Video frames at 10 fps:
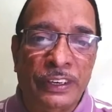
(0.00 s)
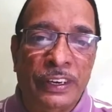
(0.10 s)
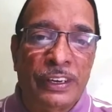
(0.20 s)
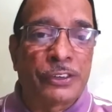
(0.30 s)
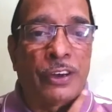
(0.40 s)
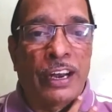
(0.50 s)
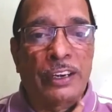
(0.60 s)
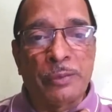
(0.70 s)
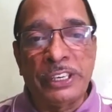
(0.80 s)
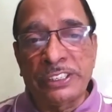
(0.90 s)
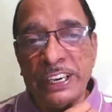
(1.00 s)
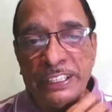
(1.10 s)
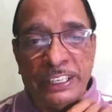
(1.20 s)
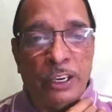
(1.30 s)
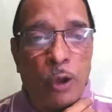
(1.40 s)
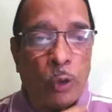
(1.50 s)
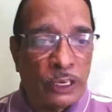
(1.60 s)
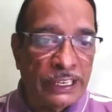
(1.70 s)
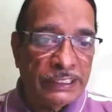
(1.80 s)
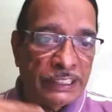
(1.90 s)
So administration
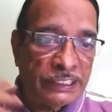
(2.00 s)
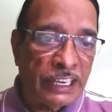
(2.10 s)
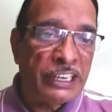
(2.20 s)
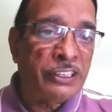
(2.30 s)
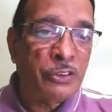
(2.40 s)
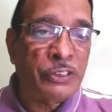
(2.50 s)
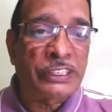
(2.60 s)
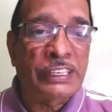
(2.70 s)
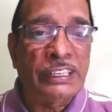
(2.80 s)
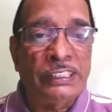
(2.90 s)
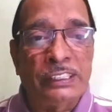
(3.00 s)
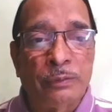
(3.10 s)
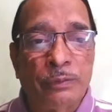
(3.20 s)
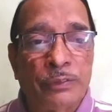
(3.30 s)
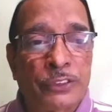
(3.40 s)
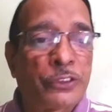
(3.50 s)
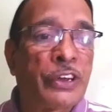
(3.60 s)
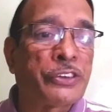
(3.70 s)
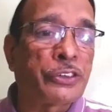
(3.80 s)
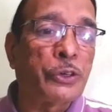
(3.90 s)
organizes the resources so
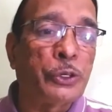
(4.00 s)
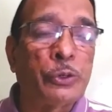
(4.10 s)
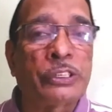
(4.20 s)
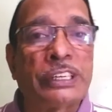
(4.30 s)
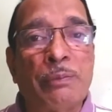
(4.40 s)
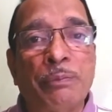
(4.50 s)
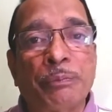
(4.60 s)
as to use them